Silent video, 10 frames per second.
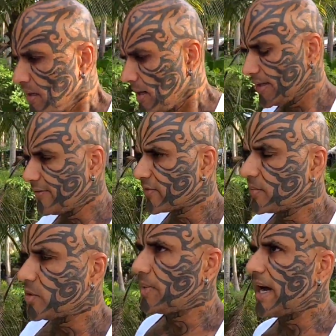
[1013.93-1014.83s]
I think
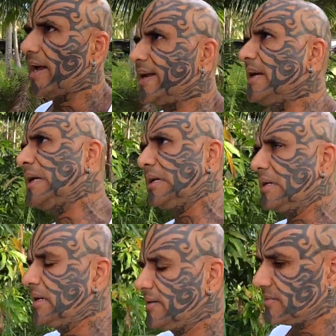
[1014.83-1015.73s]
from Dubai
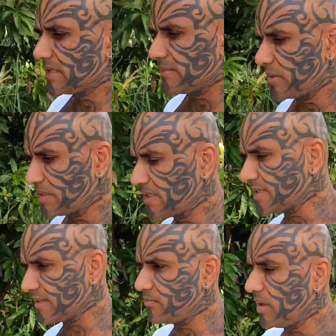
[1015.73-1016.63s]
which I
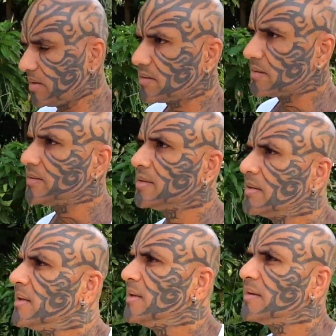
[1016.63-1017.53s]
purchased in bulk
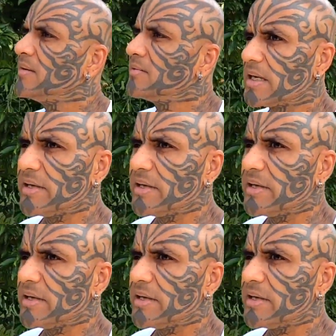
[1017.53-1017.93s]
which I